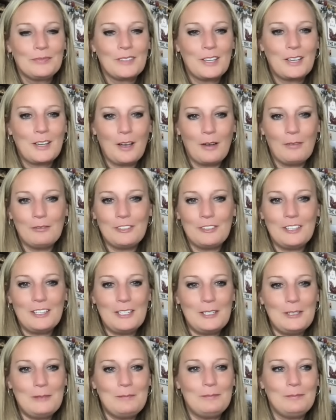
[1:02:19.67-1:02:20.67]

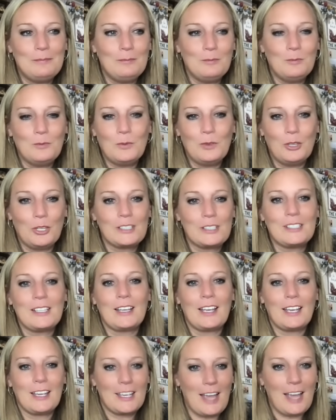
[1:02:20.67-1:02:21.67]
comfy, looks
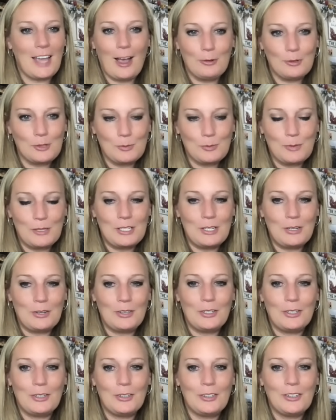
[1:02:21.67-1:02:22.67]
like a couch
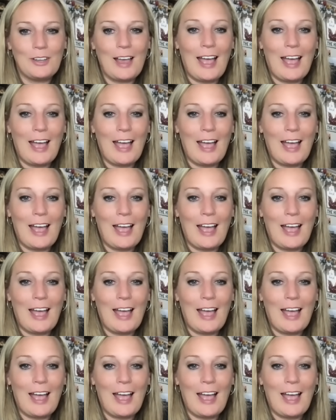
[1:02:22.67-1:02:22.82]
material,